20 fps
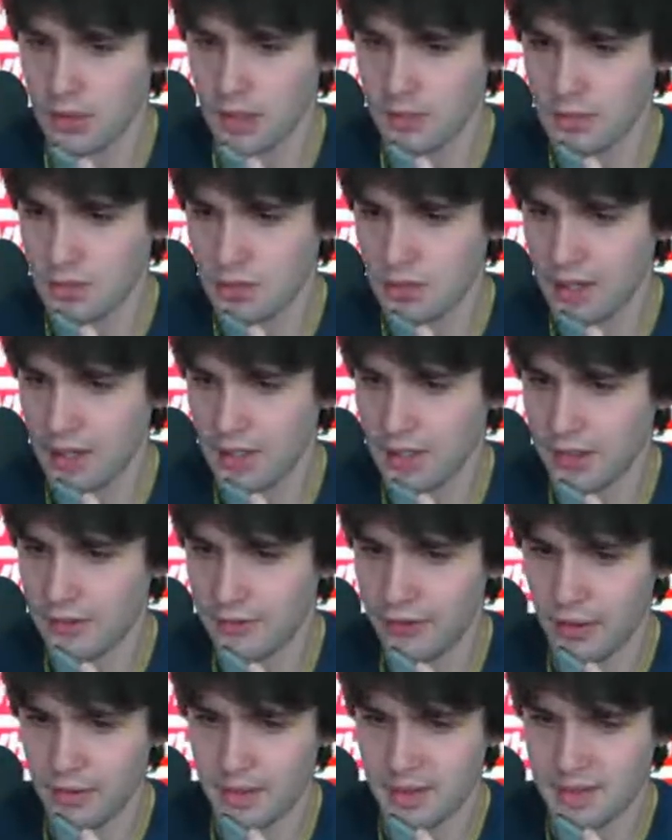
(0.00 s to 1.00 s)
just trying to
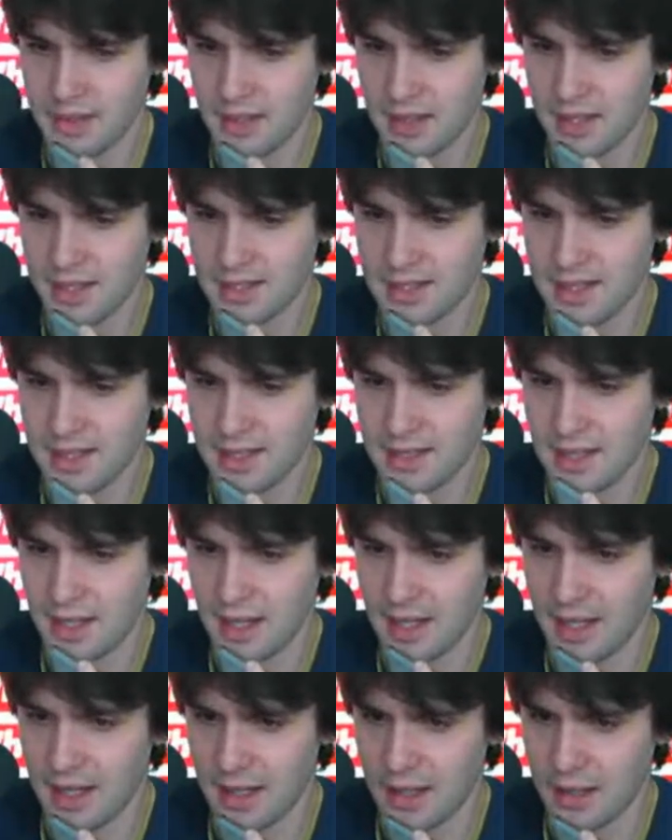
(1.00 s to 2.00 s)
confirm this. This is
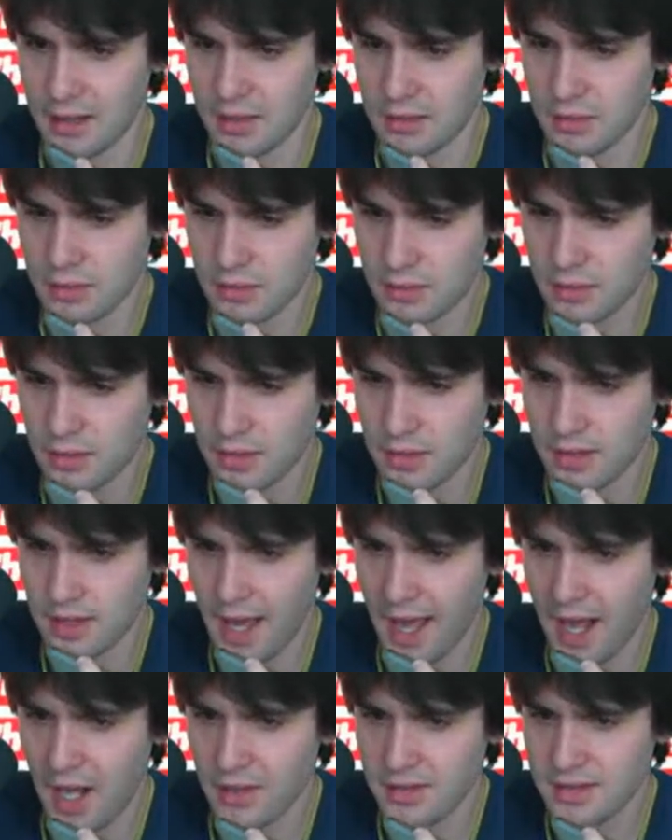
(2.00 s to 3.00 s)
the
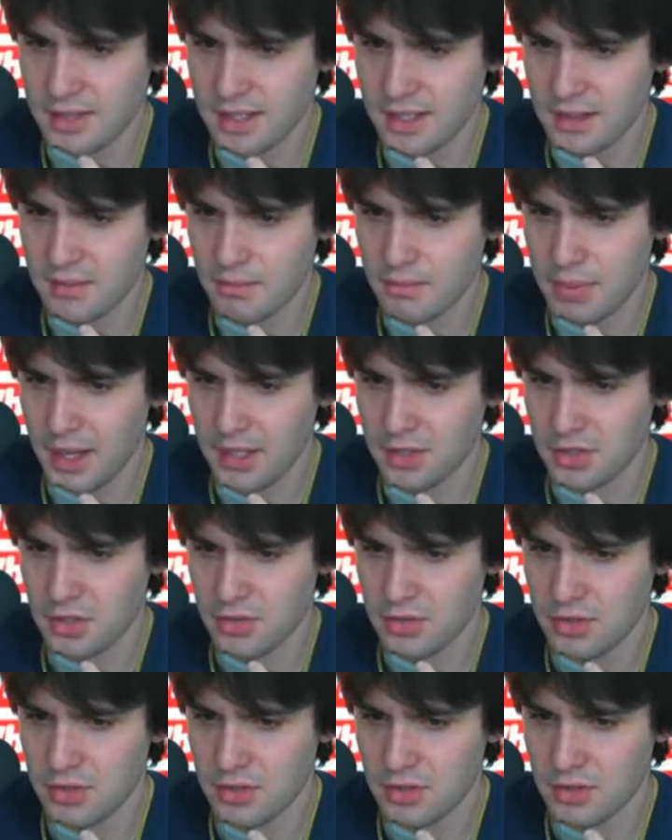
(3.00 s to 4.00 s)
house in
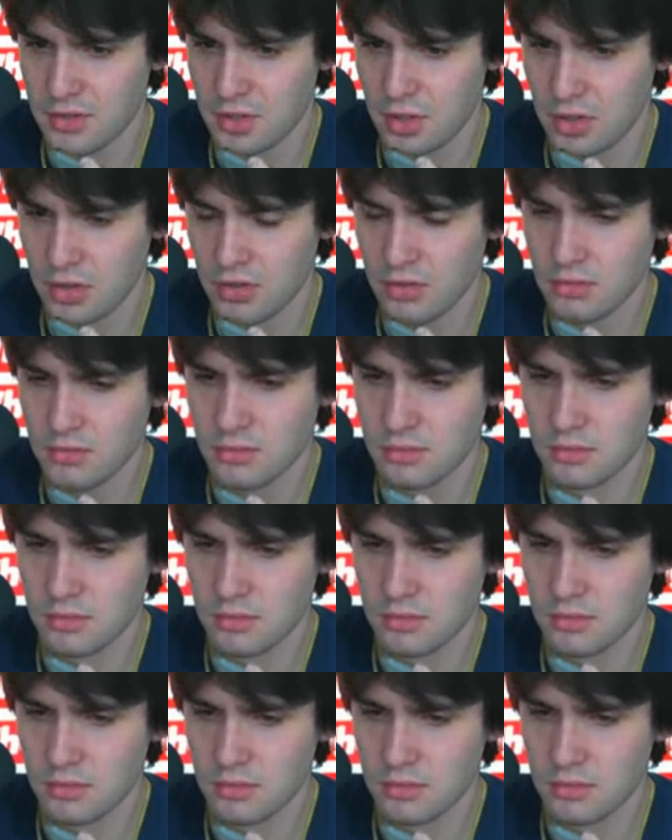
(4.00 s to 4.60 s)
Petros Circle?